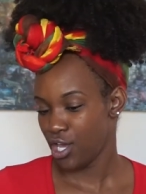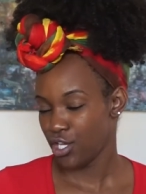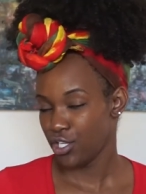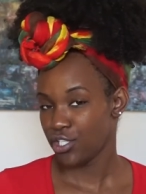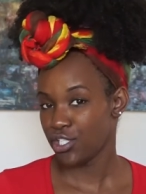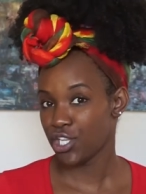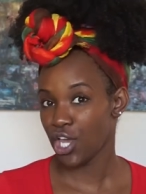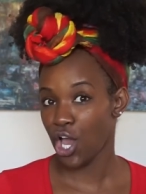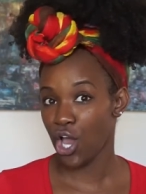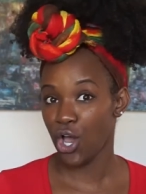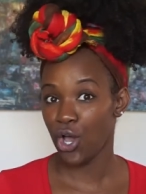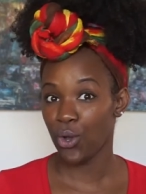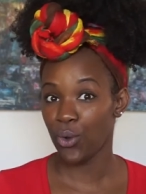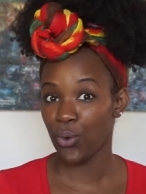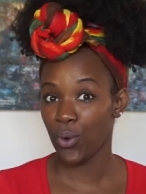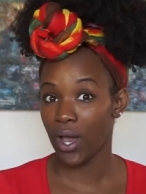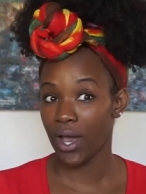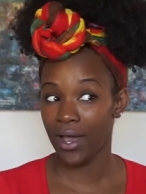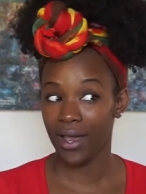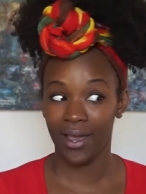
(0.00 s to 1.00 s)
So
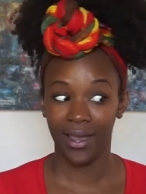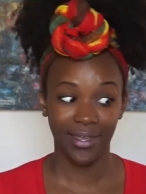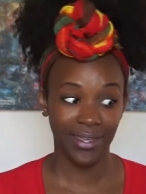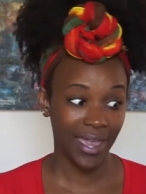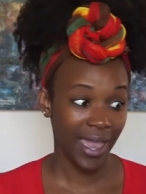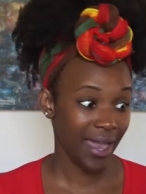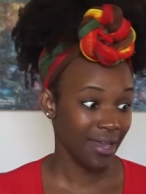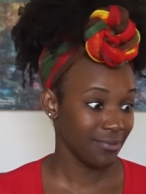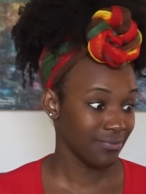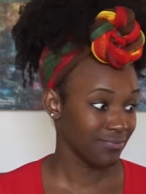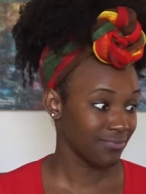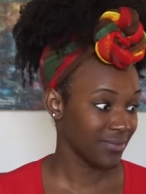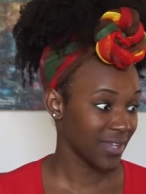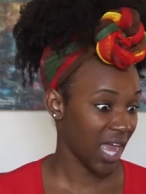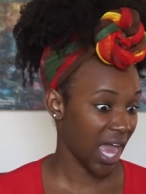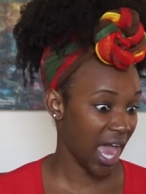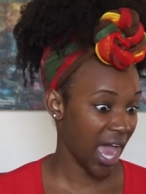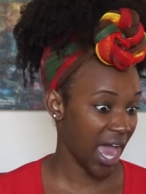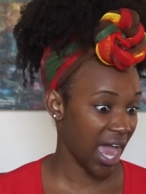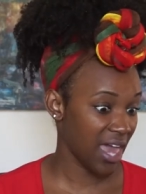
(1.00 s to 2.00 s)
uh, yeah,
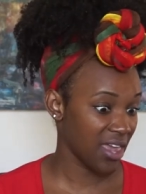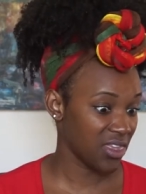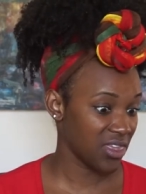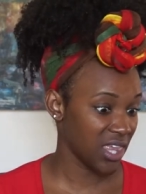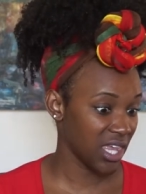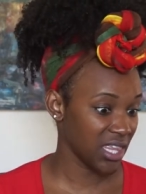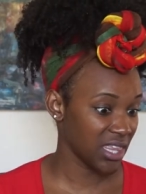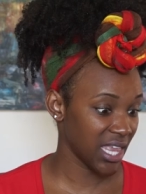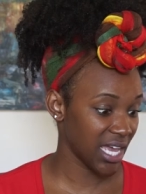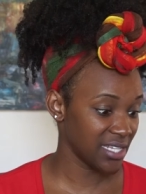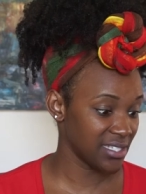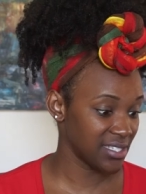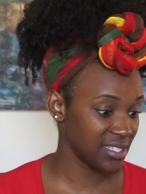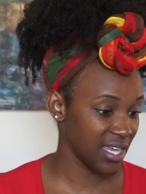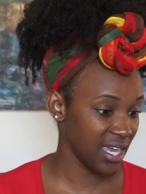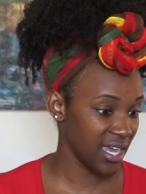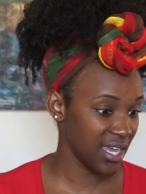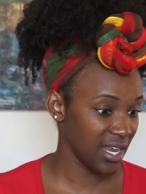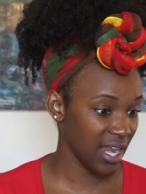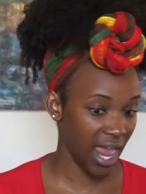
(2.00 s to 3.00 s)
I think that's
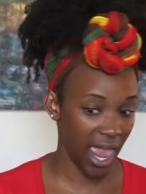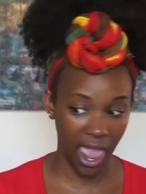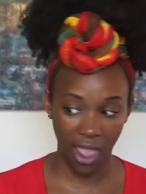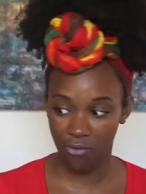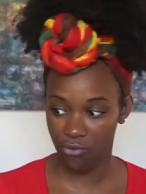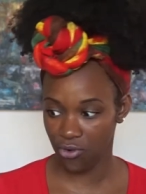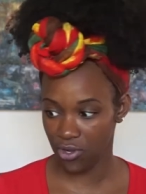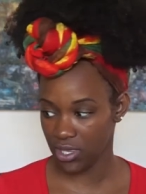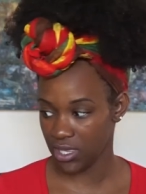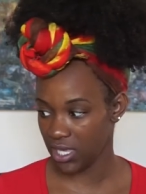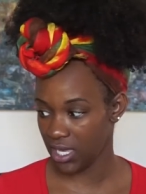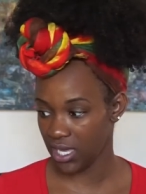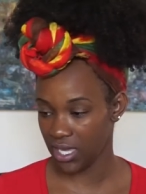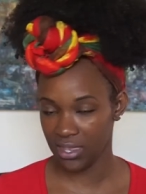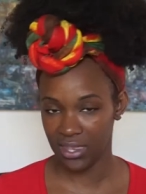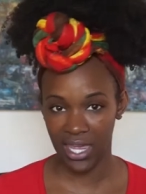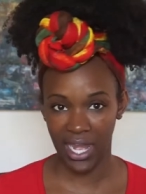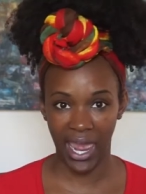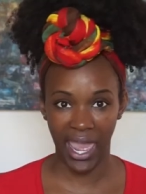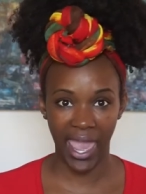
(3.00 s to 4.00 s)
it.
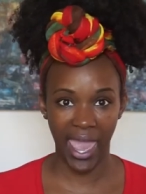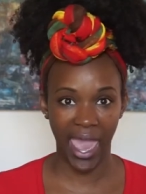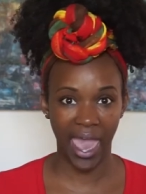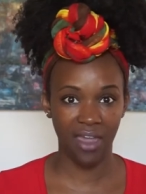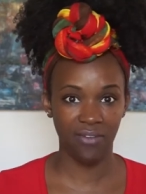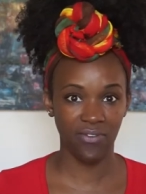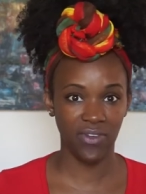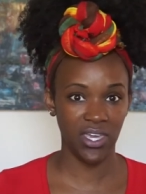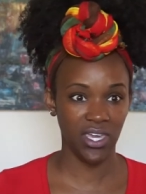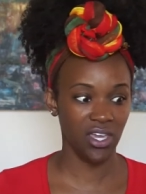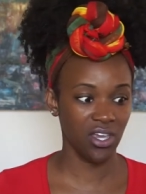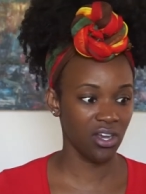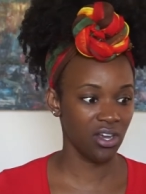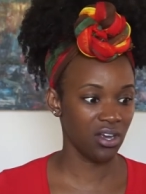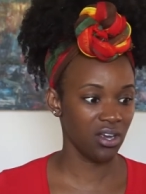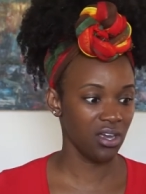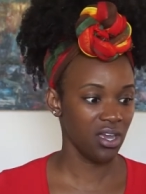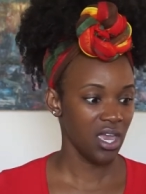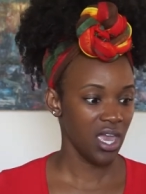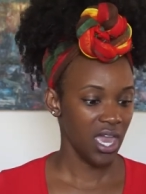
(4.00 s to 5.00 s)
Everything that I have
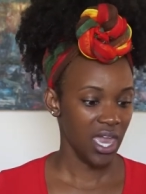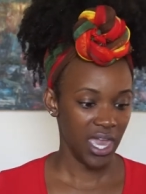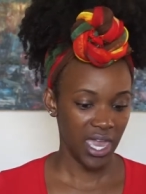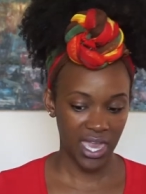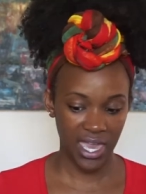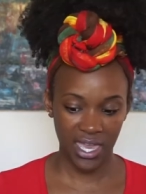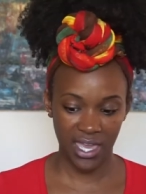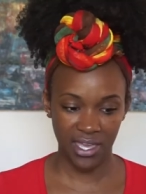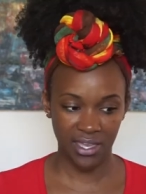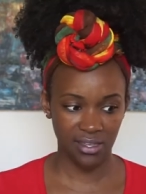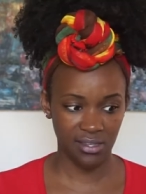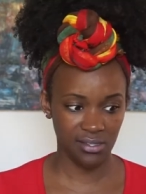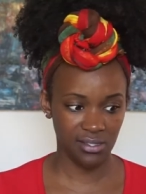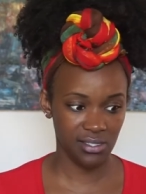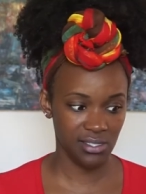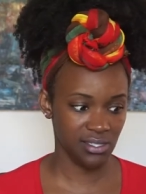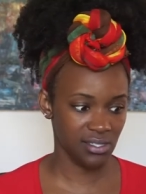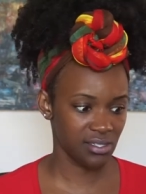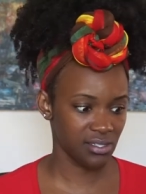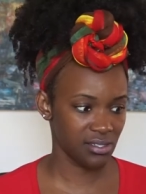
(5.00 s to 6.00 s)
here
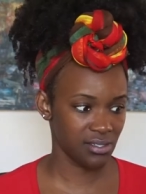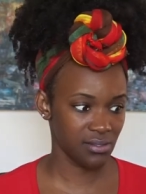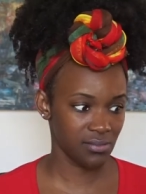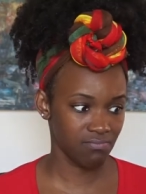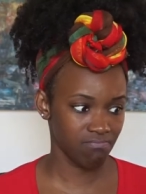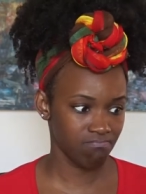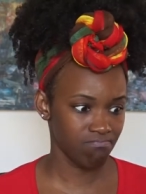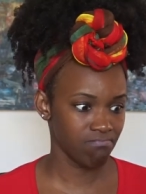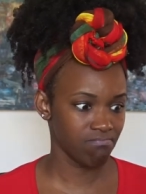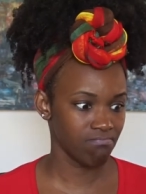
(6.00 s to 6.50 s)
is